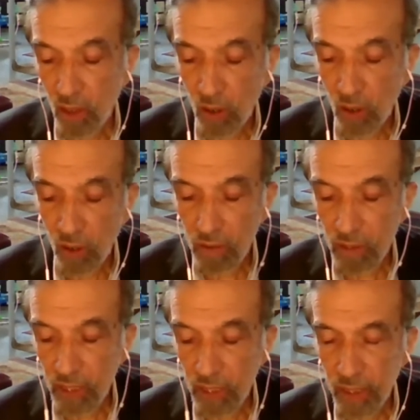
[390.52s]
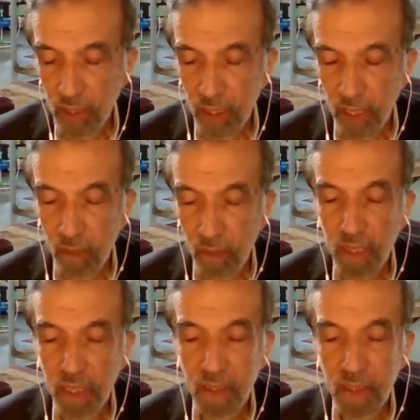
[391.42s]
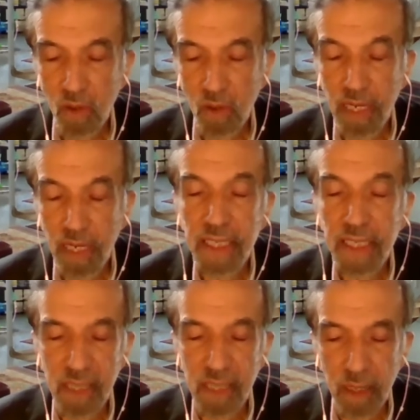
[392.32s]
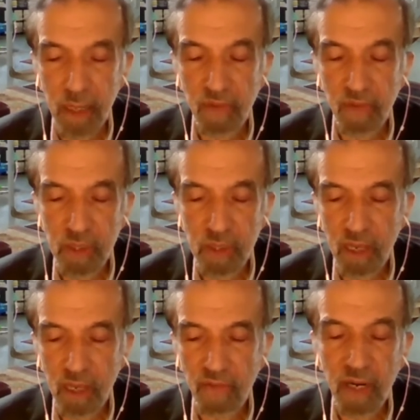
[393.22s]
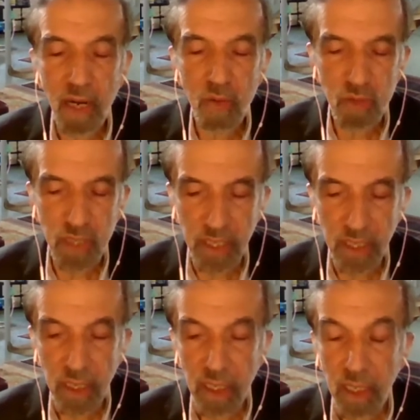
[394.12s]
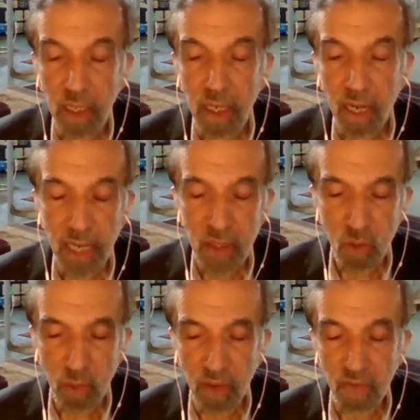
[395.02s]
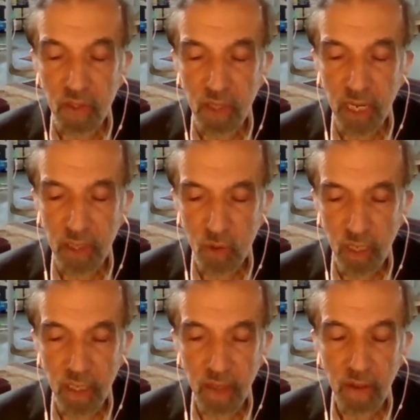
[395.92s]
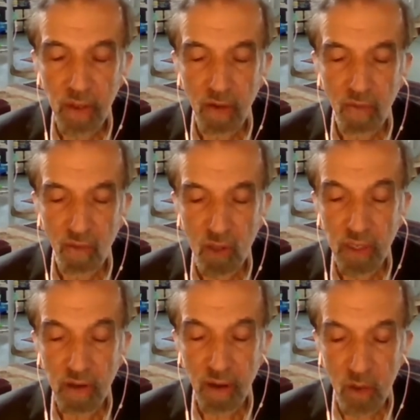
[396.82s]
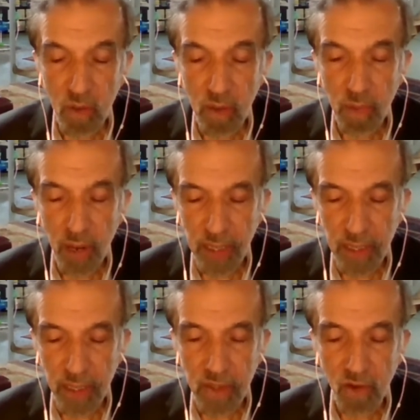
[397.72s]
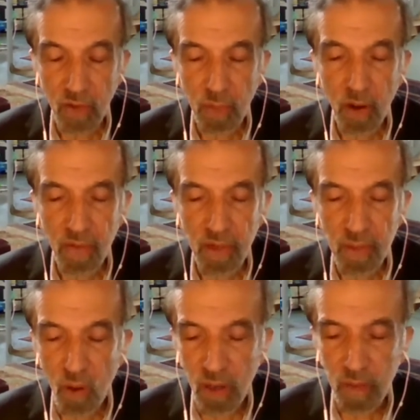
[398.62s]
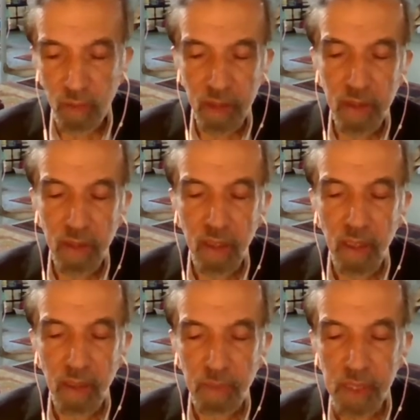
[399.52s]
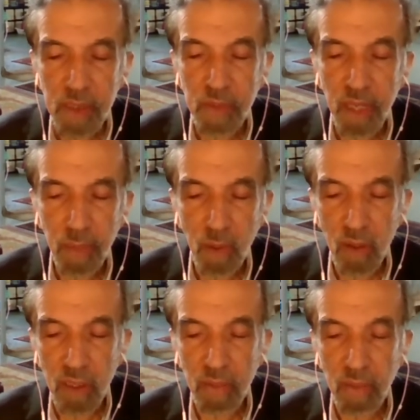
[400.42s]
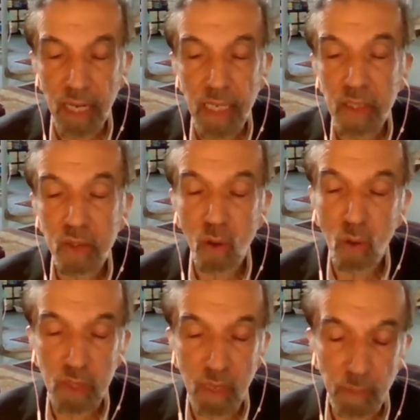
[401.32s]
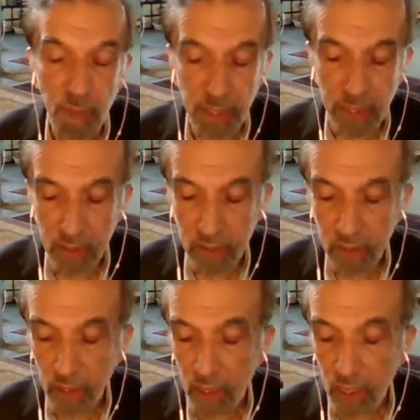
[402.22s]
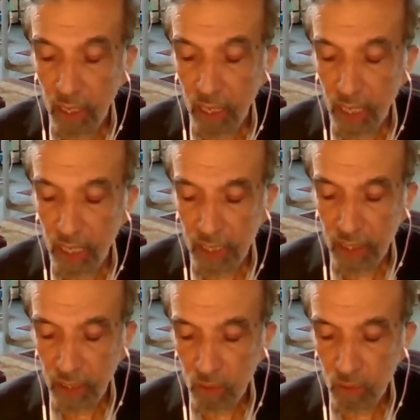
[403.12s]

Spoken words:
or in Arabic it is called ihtisab, which means self-accounting. And so by which actually was a regular practice of Prophet Muhammad, peace be upon him, and his close companions. And it